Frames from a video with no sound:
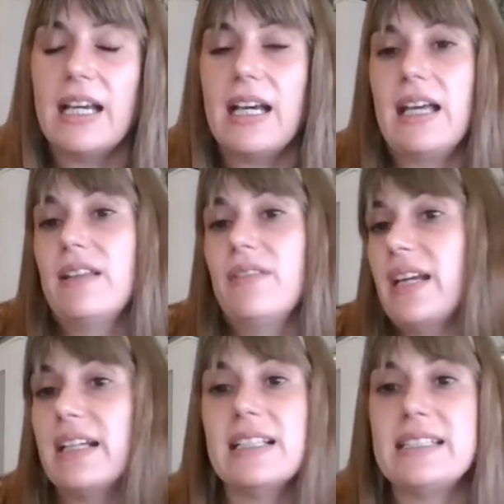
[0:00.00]
And the
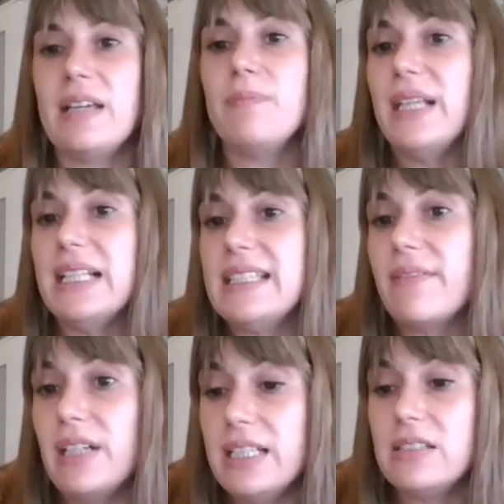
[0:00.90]
final step is the
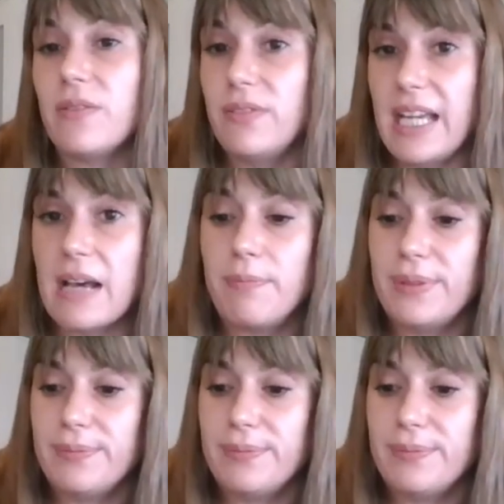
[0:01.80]
release of the app.